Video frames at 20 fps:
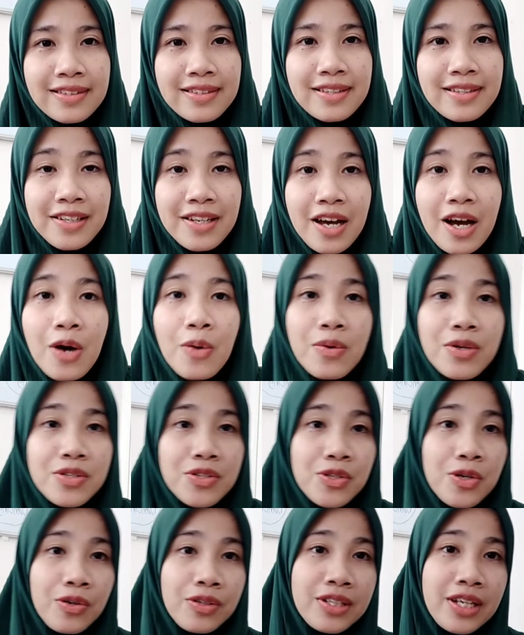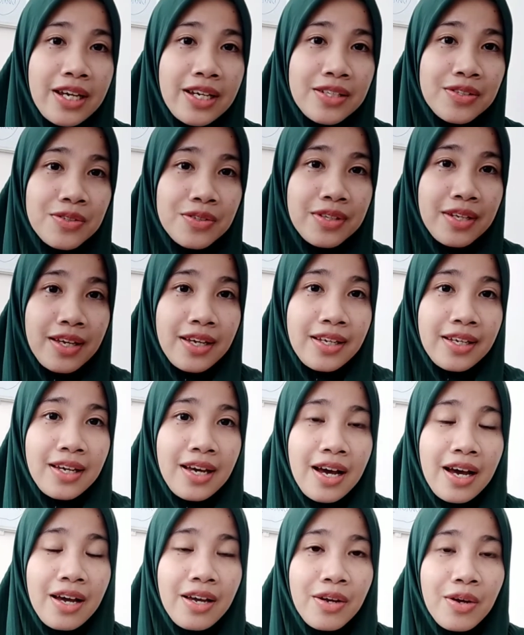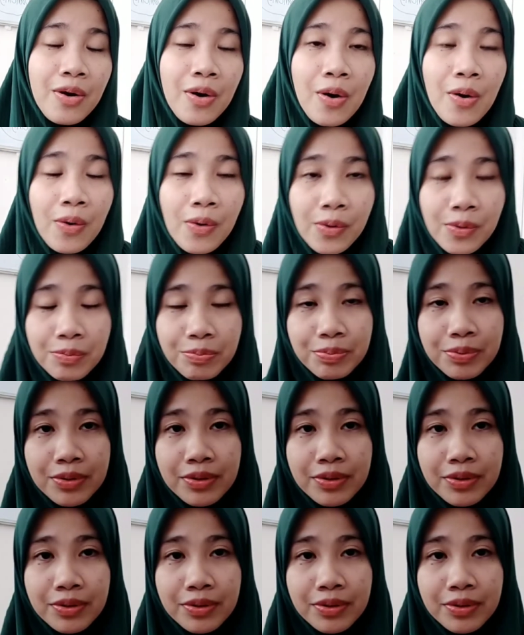And how was your day today? I hope